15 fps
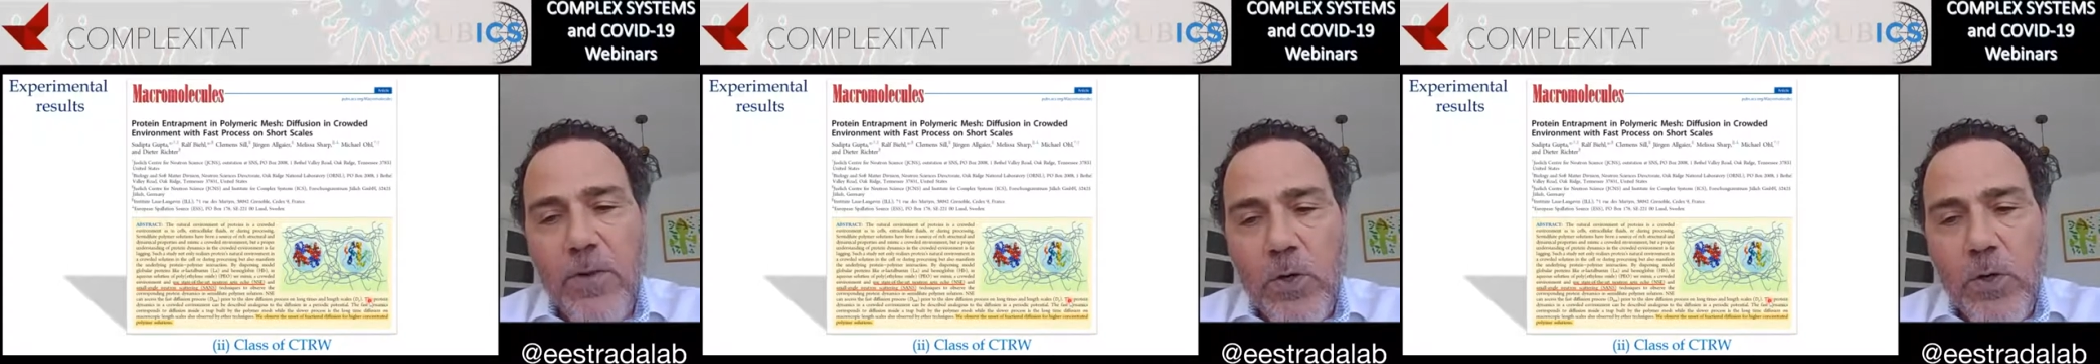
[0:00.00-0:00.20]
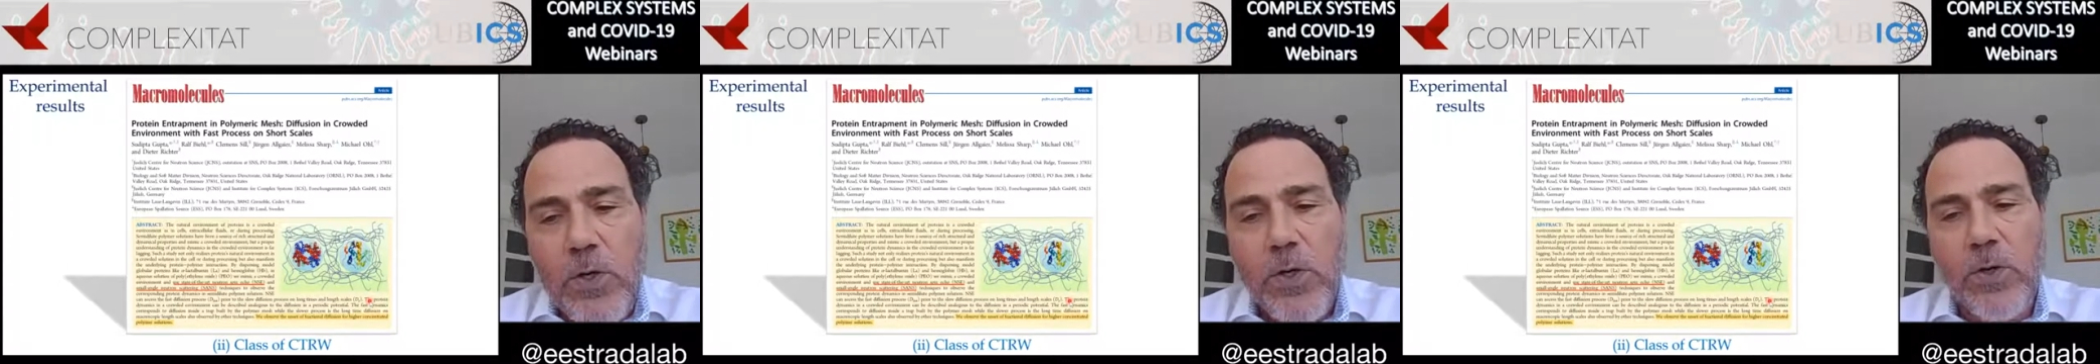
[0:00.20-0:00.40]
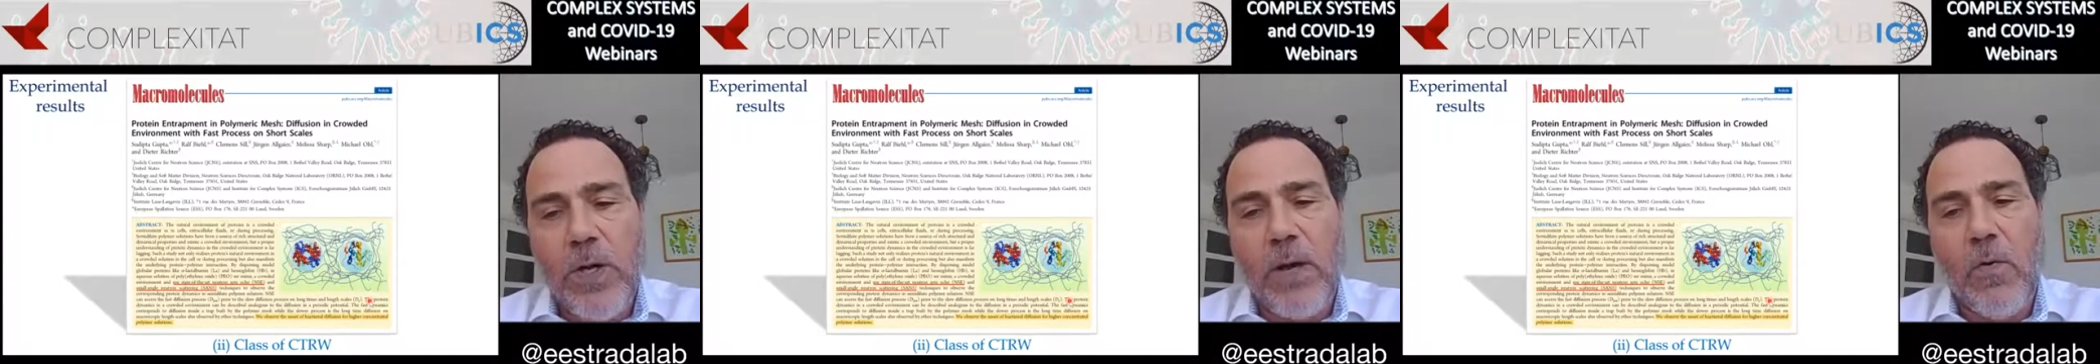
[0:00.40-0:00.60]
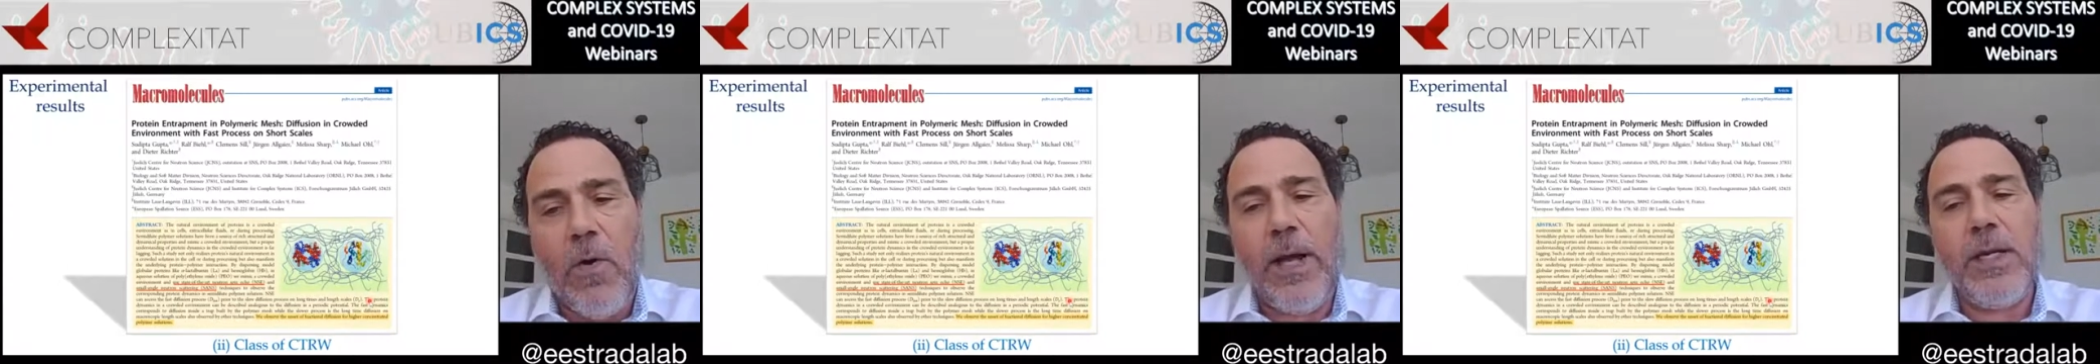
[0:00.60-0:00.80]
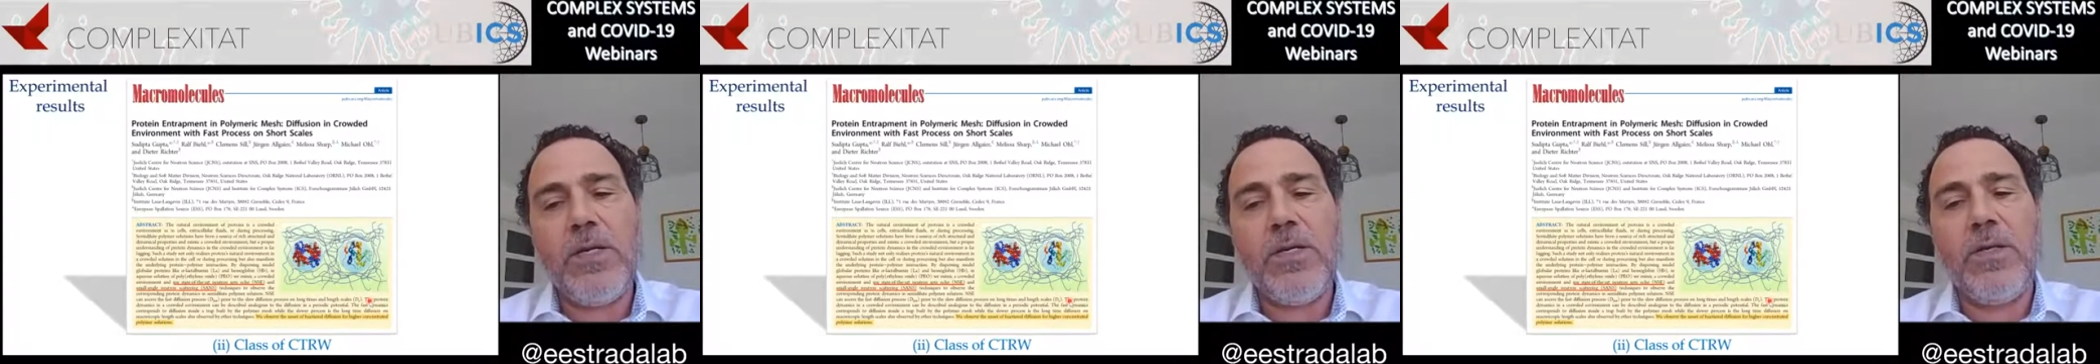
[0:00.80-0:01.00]

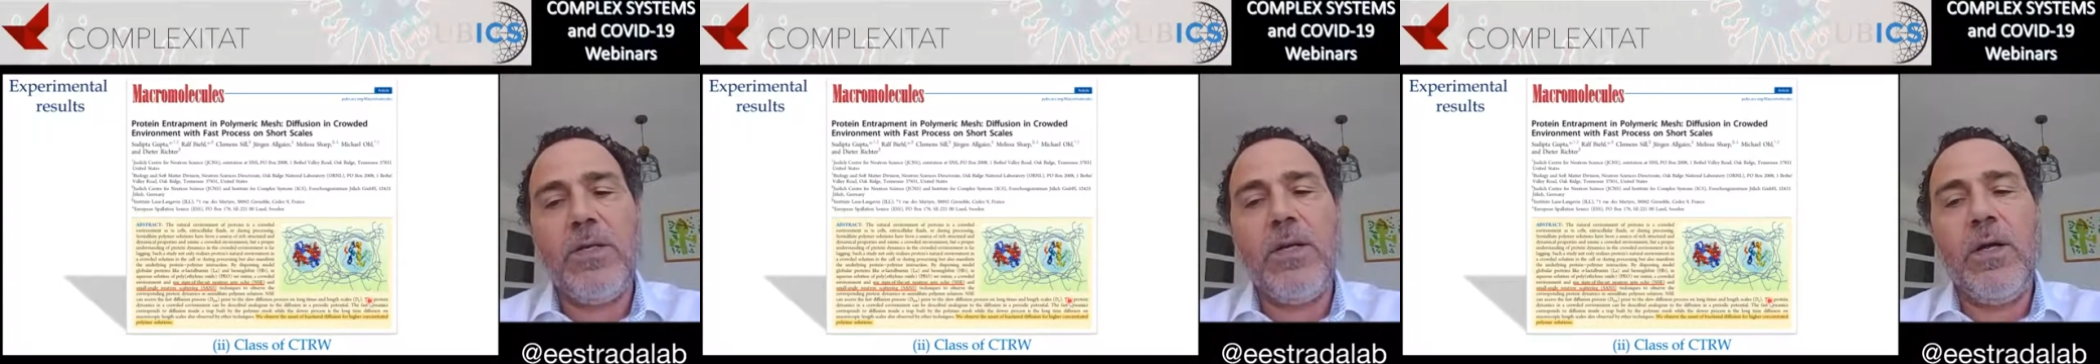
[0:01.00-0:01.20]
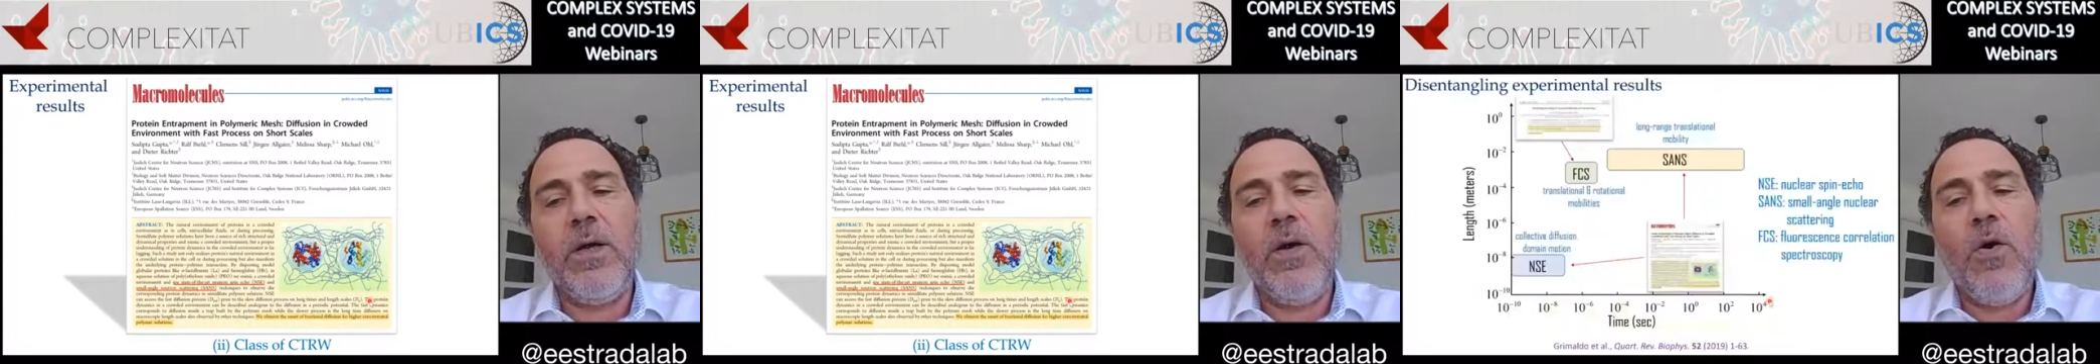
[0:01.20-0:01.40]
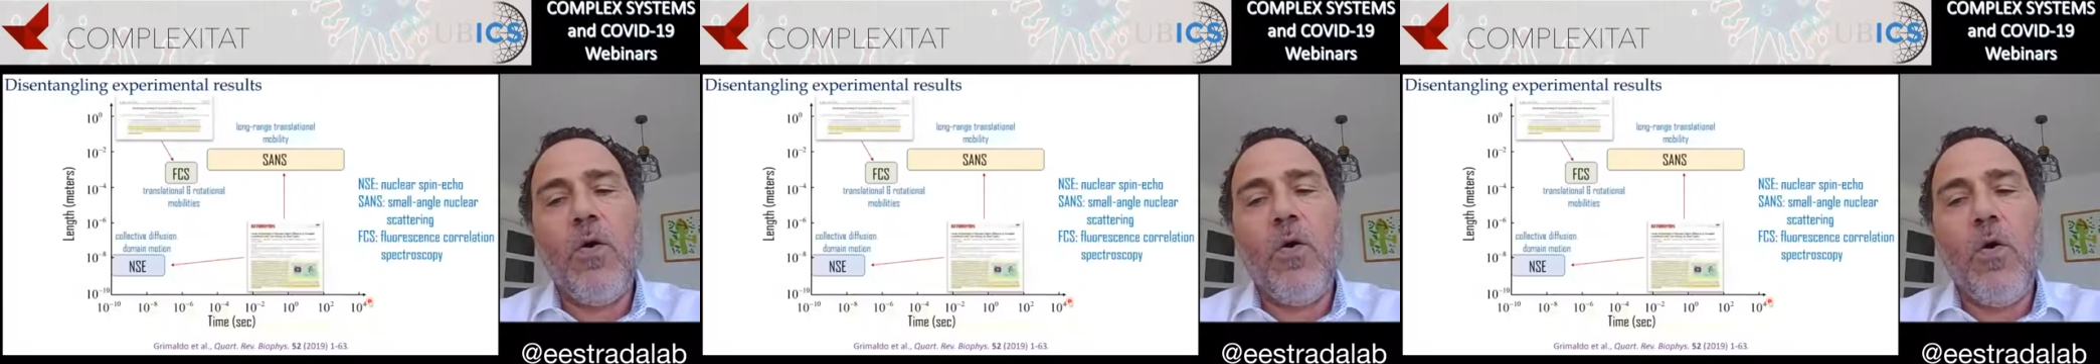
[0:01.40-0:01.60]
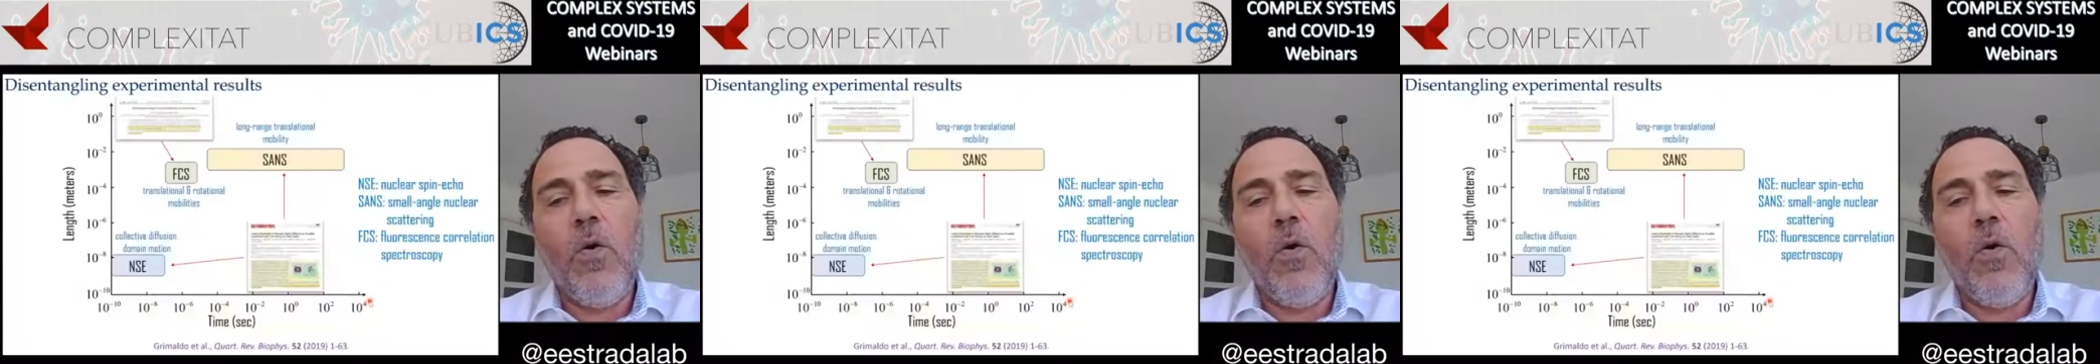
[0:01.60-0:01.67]
diffusion equation